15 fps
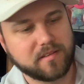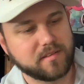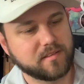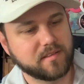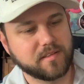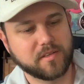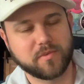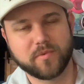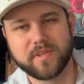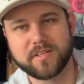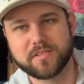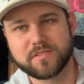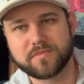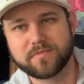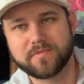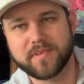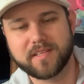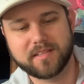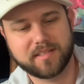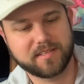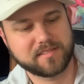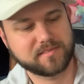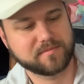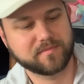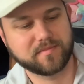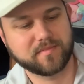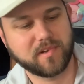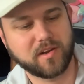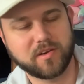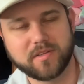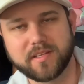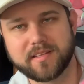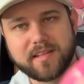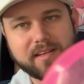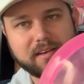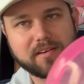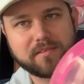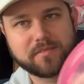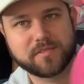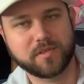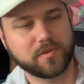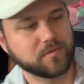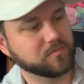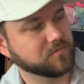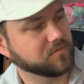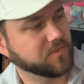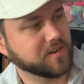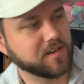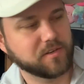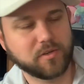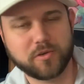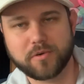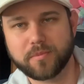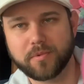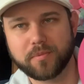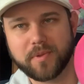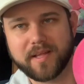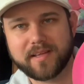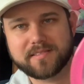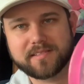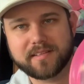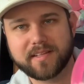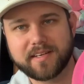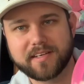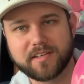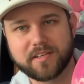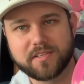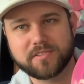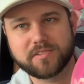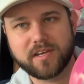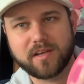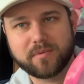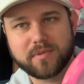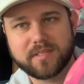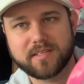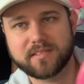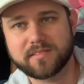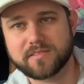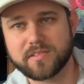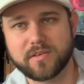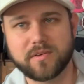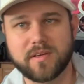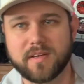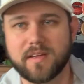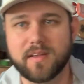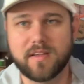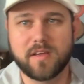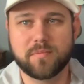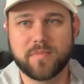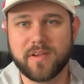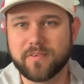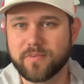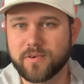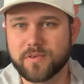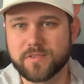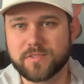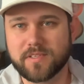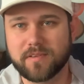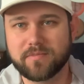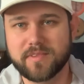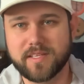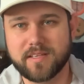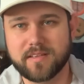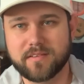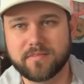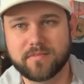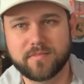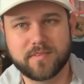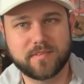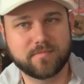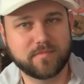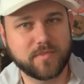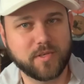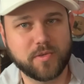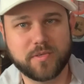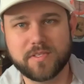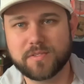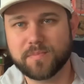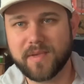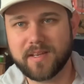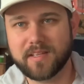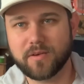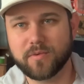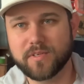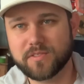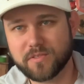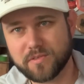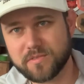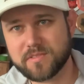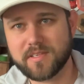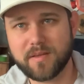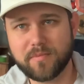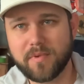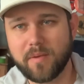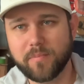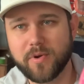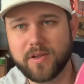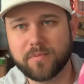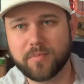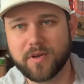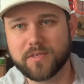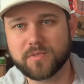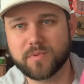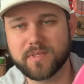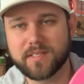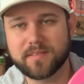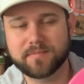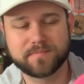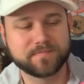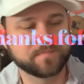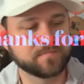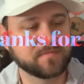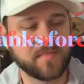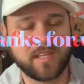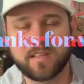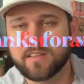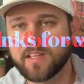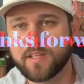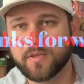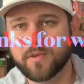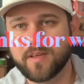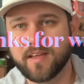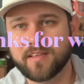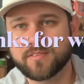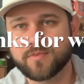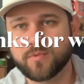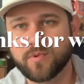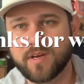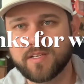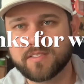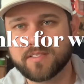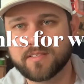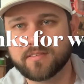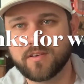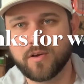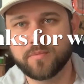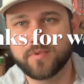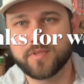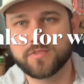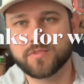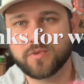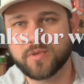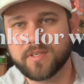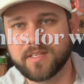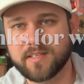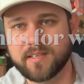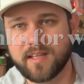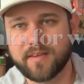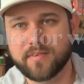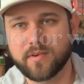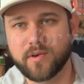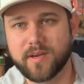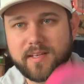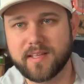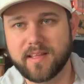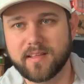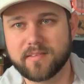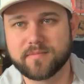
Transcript: You can really just feel it. It's hardly there. So very durable plastic. They did a good job with these. So my first of the new Discmania originals, I'm pretty impressed with it. Thank you guys for watching. Hope you enjoyed it and have a great day.